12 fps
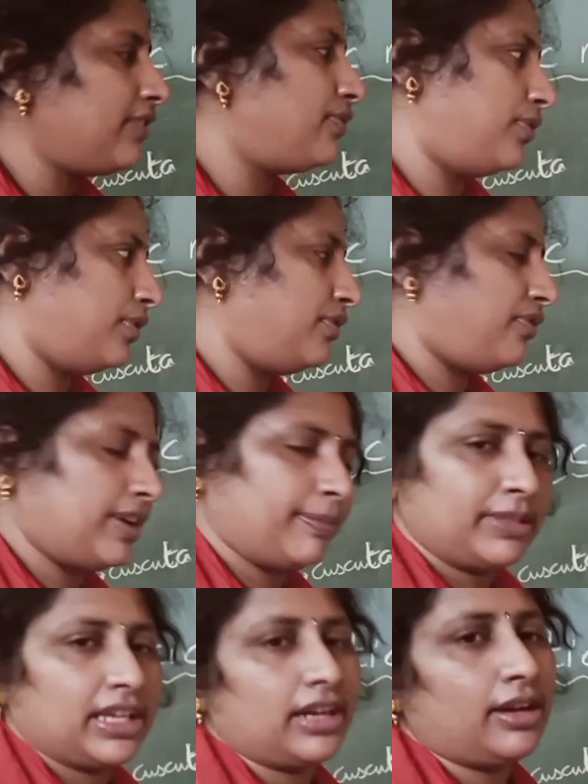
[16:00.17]
food
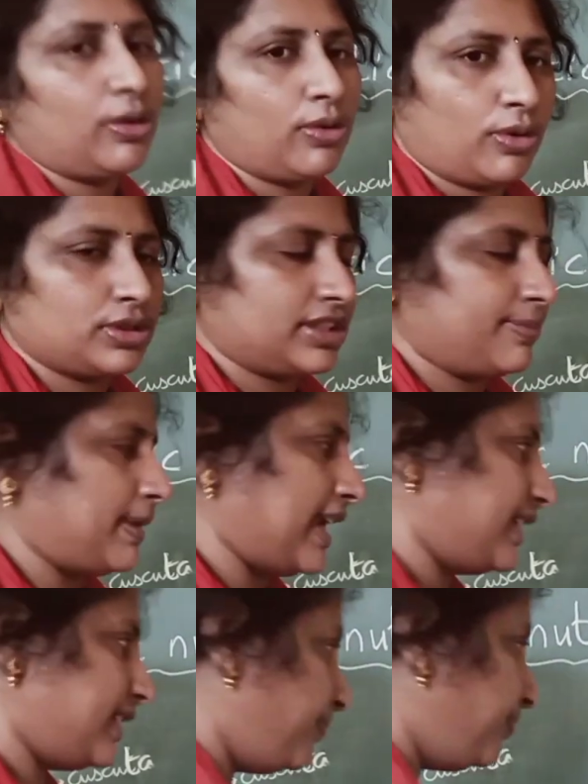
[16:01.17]
from the host
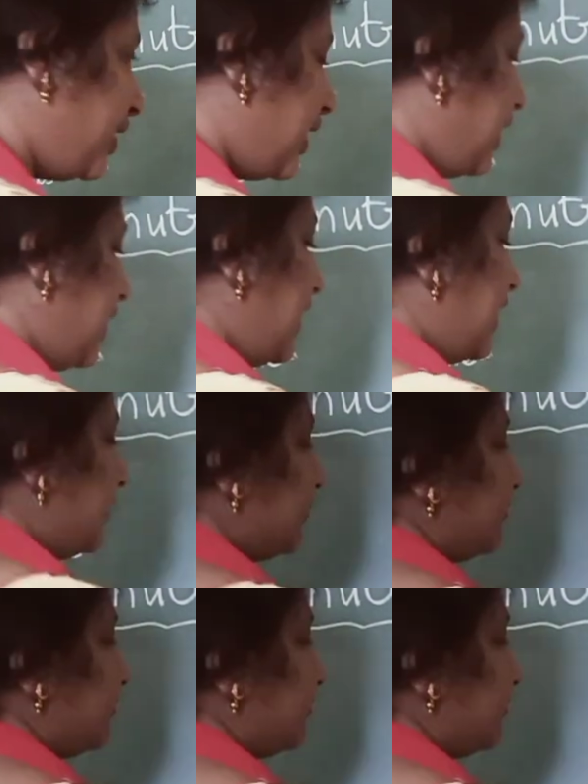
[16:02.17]
plant. Clear?